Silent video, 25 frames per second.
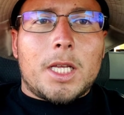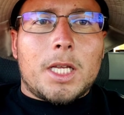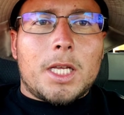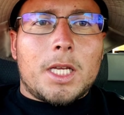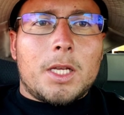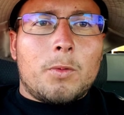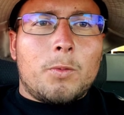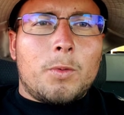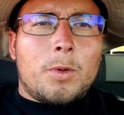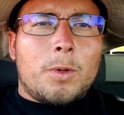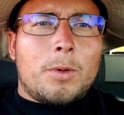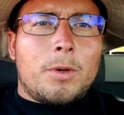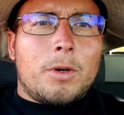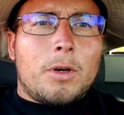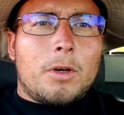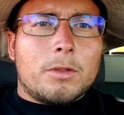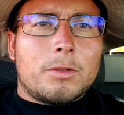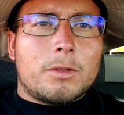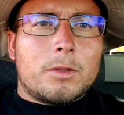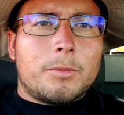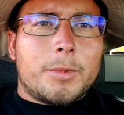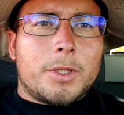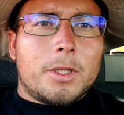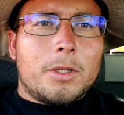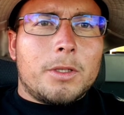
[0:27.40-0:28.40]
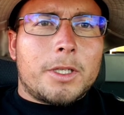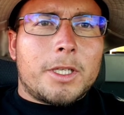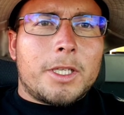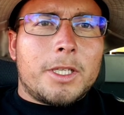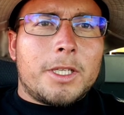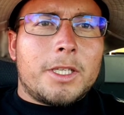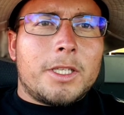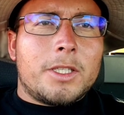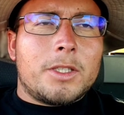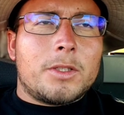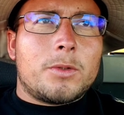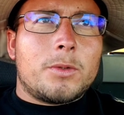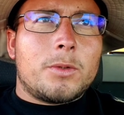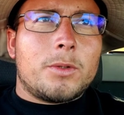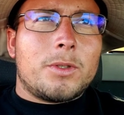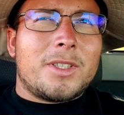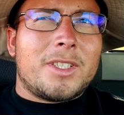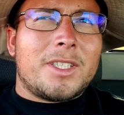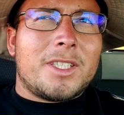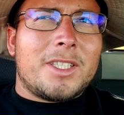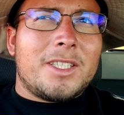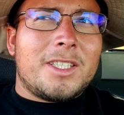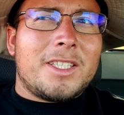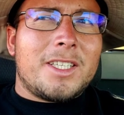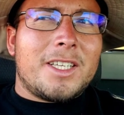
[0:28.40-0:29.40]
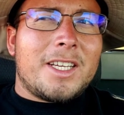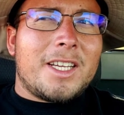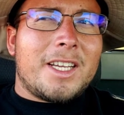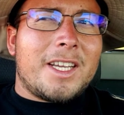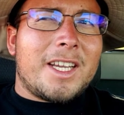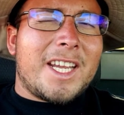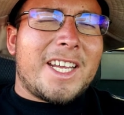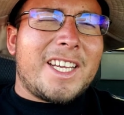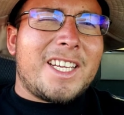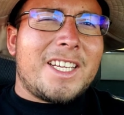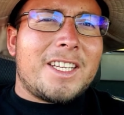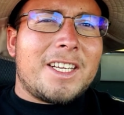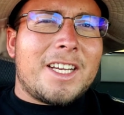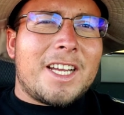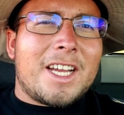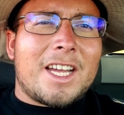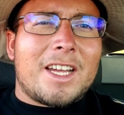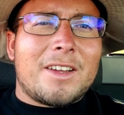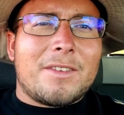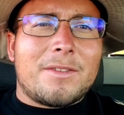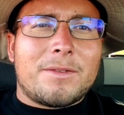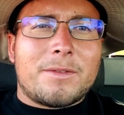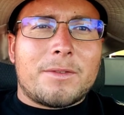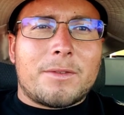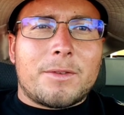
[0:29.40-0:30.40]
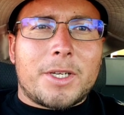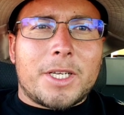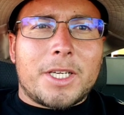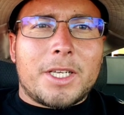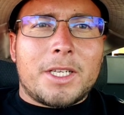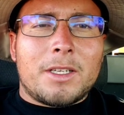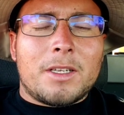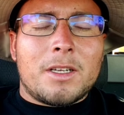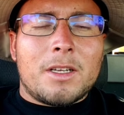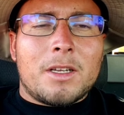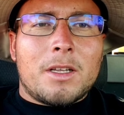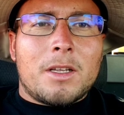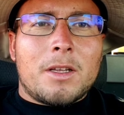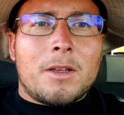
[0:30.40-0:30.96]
And we will also be looking into the eight and a half grain